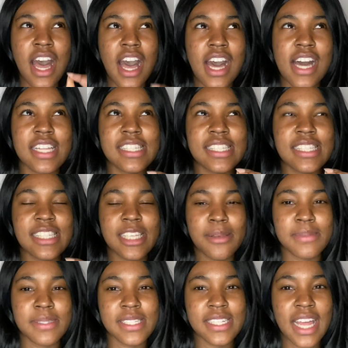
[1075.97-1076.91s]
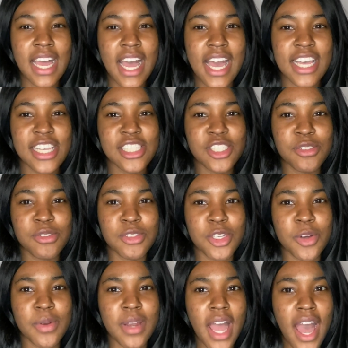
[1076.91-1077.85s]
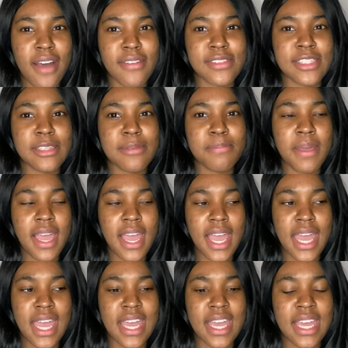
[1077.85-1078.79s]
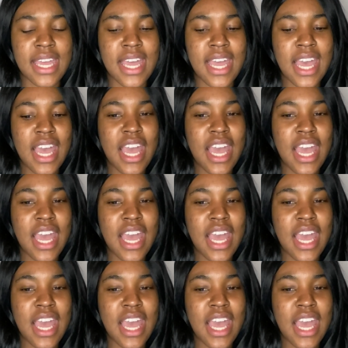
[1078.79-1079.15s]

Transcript: unsubsidized, you don't have to pay,